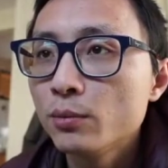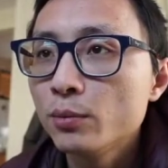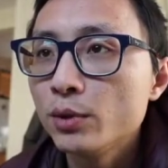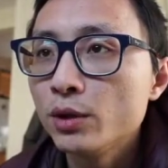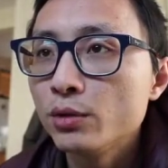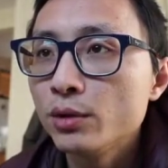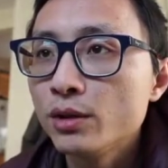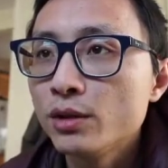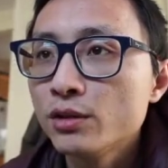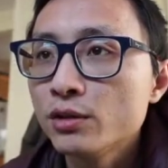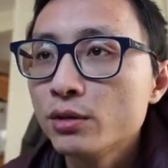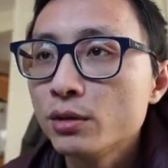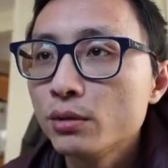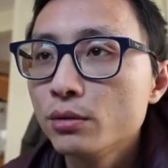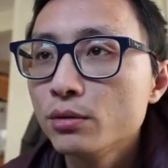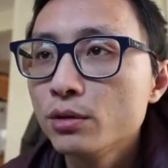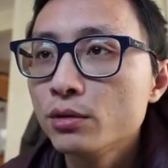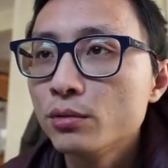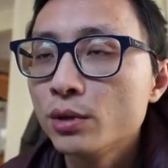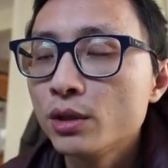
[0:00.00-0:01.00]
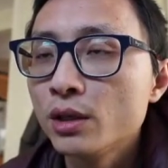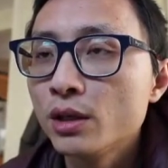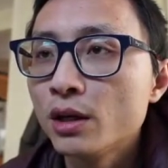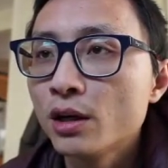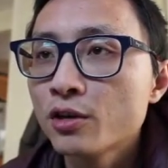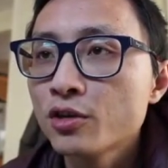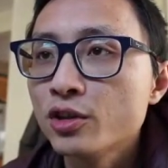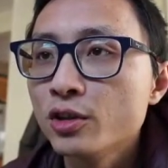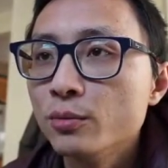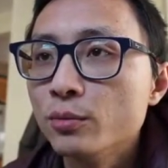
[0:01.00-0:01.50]
between these two, so we can
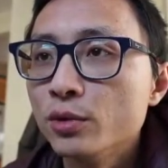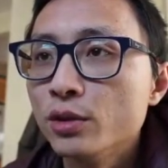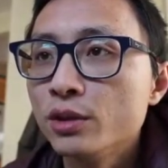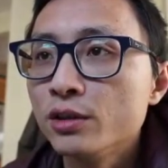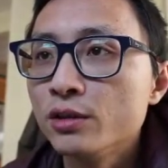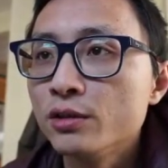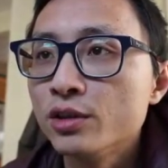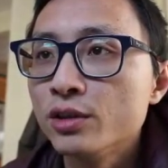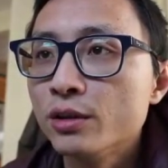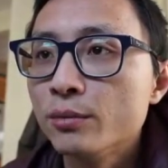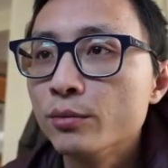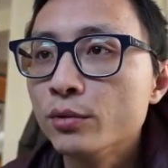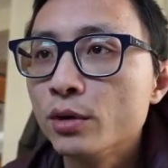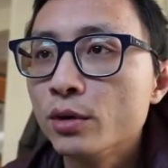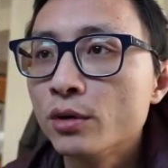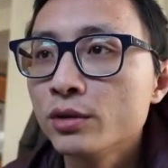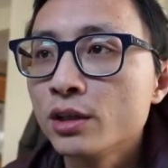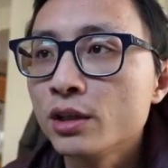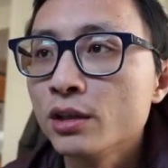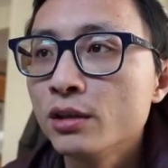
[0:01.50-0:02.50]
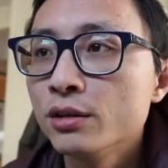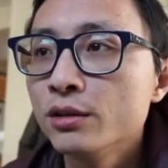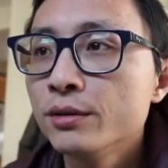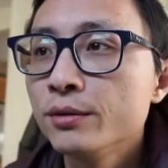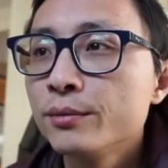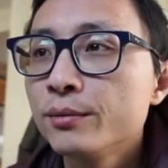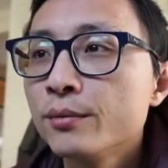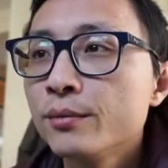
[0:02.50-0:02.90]
actually merge them all together.